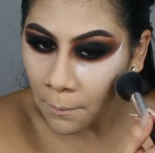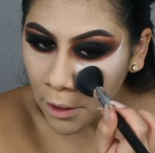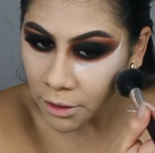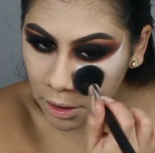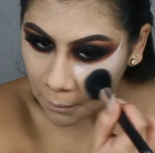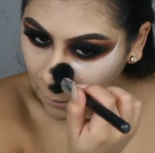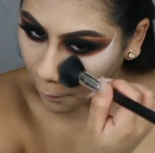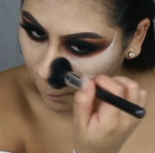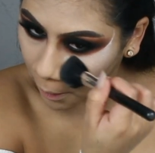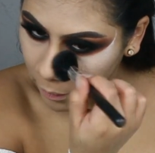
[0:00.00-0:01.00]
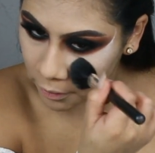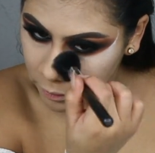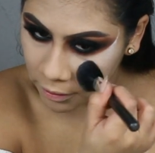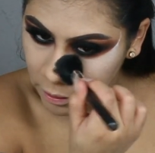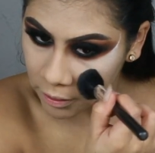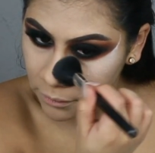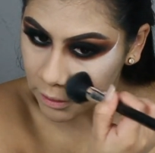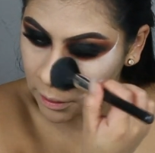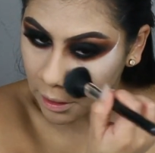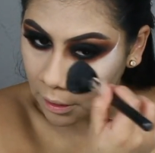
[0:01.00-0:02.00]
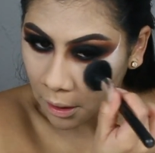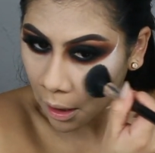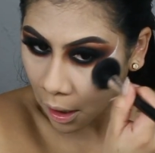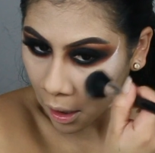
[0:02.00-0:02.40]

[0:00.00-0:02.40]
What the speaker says: brush in my regular transparent